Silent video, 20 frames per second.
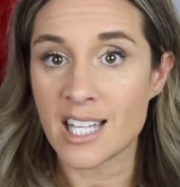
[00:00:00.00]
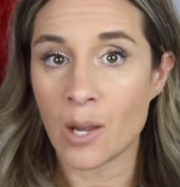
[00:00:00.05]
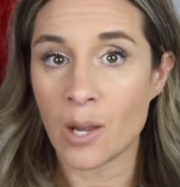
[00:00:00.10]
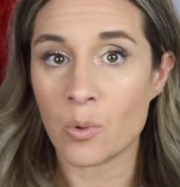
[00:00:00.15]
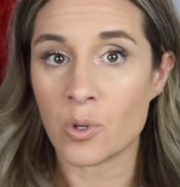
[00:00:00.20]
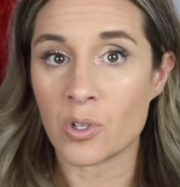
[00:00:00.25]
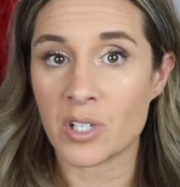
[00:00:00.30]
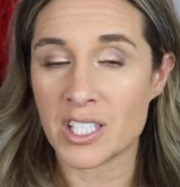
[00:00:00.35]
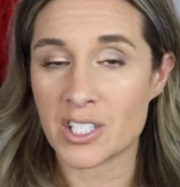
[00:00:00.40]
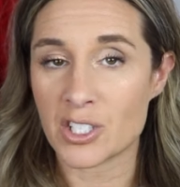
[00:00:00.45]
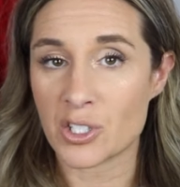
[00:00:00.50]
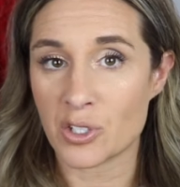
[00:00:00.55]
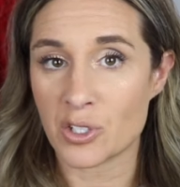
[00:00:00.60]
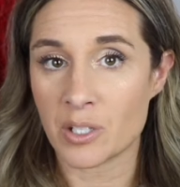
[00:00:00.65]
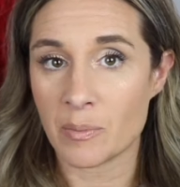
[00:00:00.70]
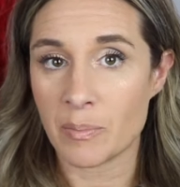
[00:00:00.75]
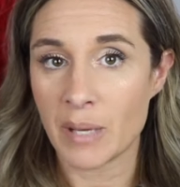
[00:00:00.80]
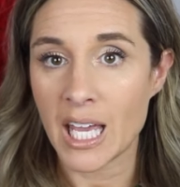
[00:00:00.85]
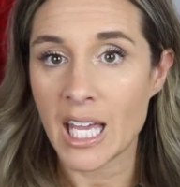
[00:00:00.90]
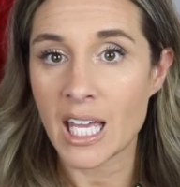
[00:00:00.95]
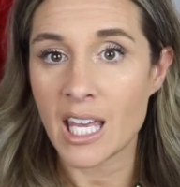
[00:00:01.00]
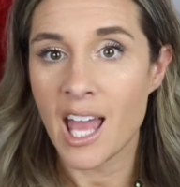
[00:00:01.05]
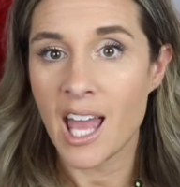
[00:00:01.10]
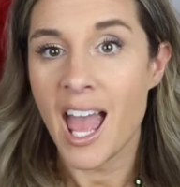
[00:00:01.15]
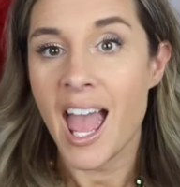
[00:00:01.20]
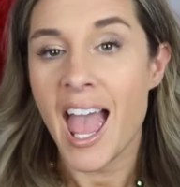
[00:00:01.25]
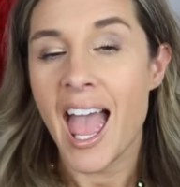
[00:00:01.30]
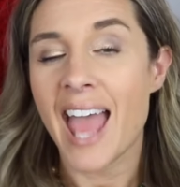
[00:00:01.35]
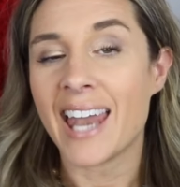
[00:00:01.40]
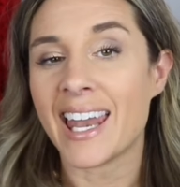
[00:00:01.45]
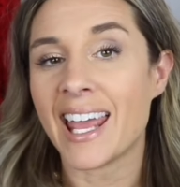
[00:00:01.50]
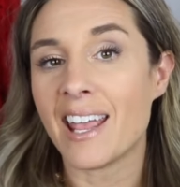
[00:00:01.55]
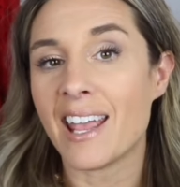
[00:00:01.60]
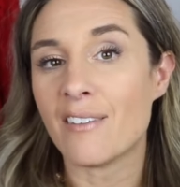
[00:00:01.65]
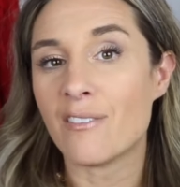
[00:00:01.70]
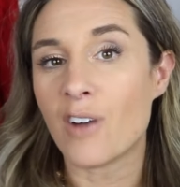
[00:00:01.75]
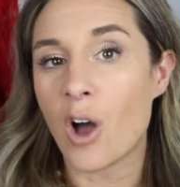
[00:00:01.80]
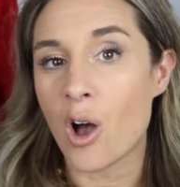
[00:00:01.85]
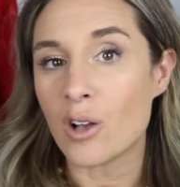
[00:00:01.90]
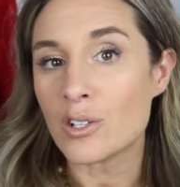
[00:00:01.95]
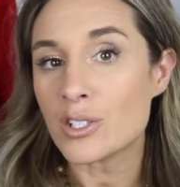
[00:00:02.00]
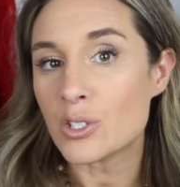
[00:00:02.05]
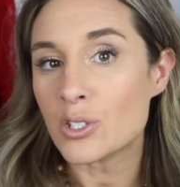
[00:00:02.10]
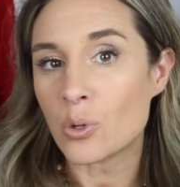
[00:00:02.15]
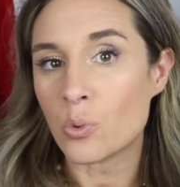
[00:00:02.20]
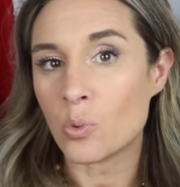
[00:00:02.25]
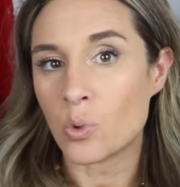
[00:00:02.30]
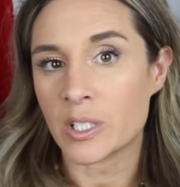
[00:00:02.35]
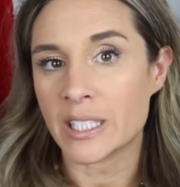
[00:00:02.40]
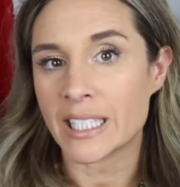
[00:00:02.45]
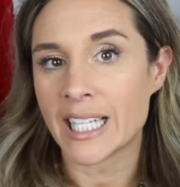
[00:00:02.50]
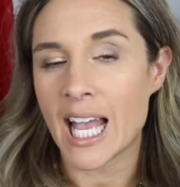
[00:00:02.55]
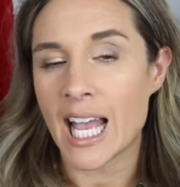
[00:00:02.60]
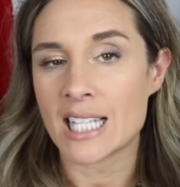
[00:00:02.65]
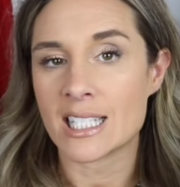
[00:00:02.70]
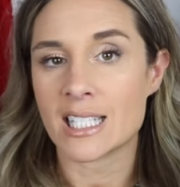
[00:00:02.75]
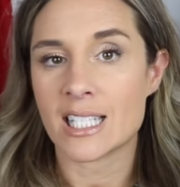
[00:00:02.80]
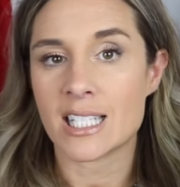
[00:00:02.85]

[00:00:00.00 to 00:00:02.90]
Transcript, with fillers: I will insert a pic, and I have also worn it as a